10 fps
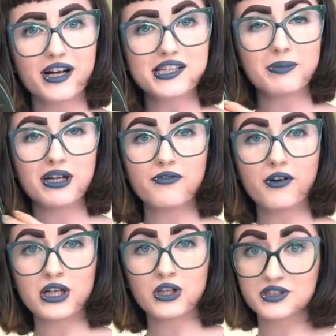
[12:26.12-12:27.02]
I spent a
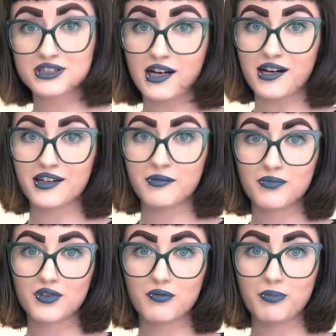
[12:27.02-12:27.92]
very long
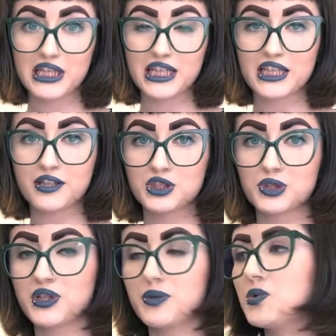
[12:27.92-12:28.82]
time picking out which
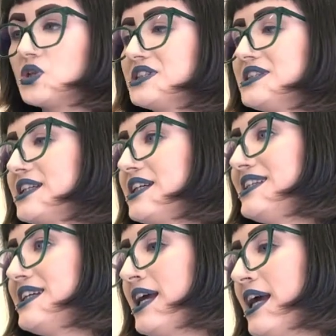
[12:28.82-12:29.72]
one I
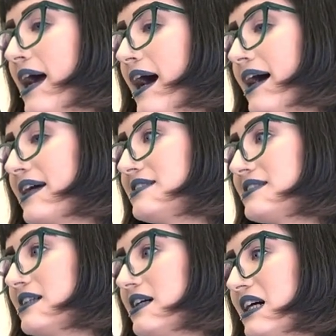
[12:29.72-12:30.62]
wanted.
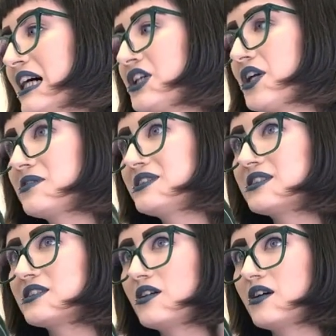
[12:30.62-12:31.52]
And I
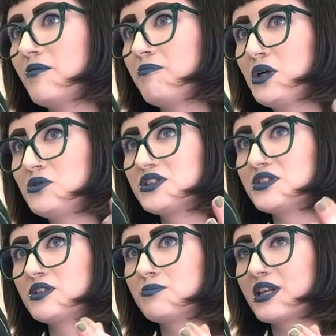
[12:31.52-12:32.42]
noticed that most
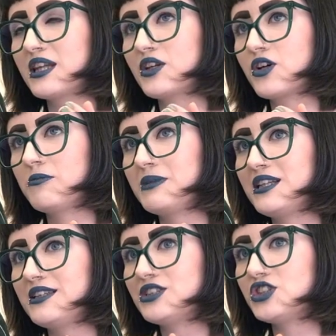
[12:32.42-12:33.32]
of them, when they'd come in
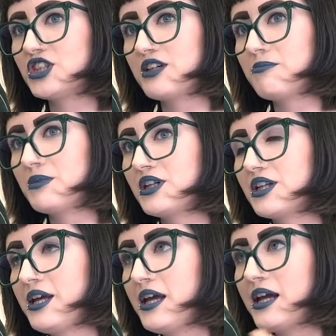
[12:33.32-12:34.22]
in the
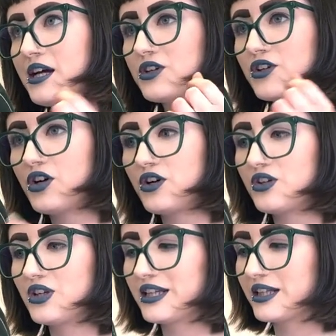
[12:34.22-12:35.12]
shipment, had
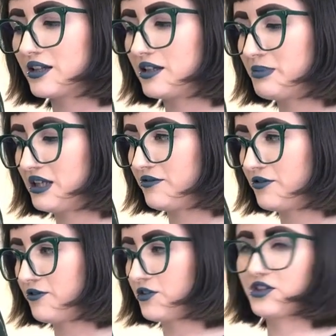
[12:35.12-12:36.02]
got like a bit of
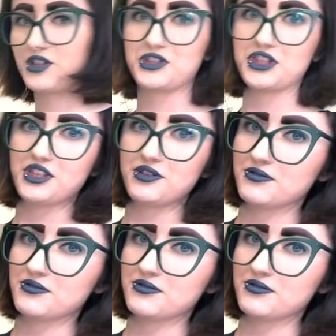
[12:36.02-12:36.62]
a fungal issue.